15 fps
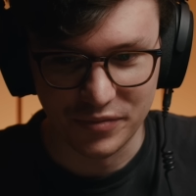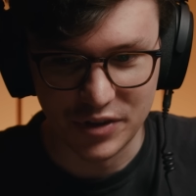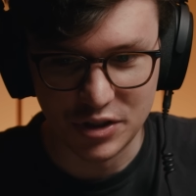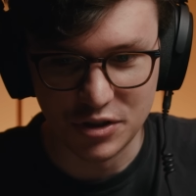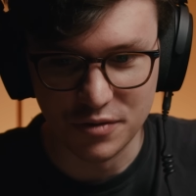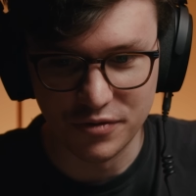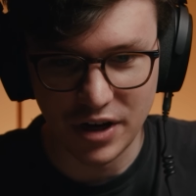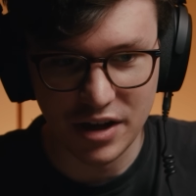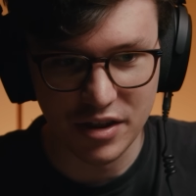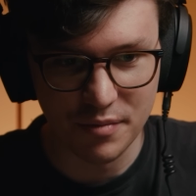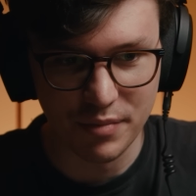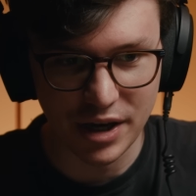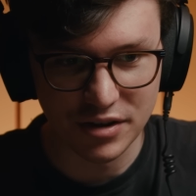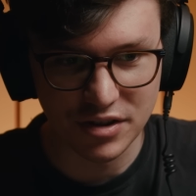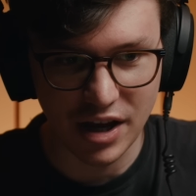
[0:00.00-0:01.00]
Did you find the
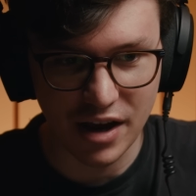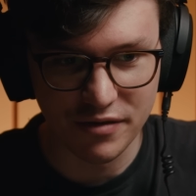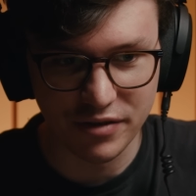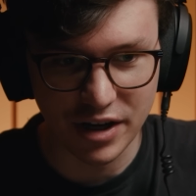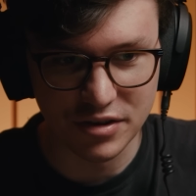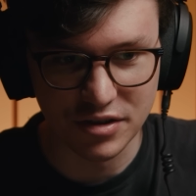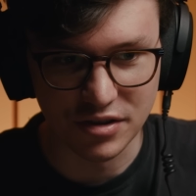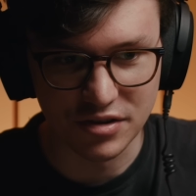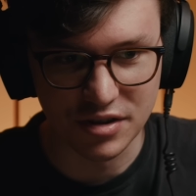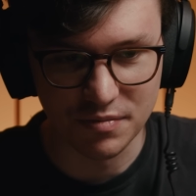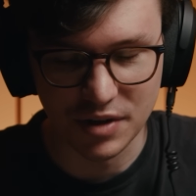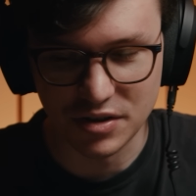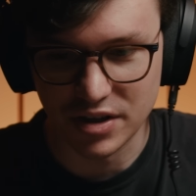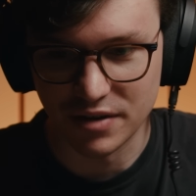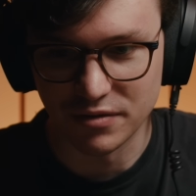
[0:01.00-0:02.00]
best hi-fi system
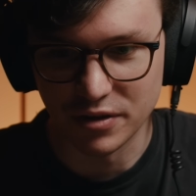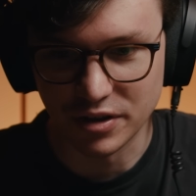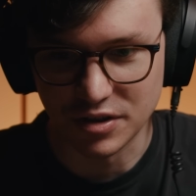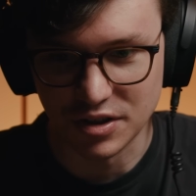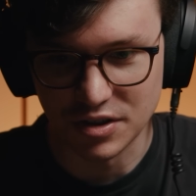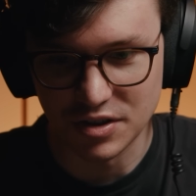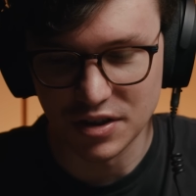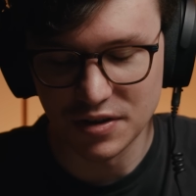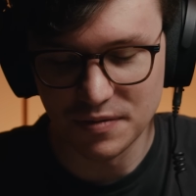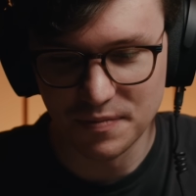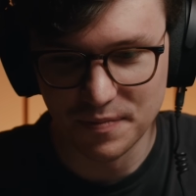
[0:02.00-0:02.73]
that's ever existed?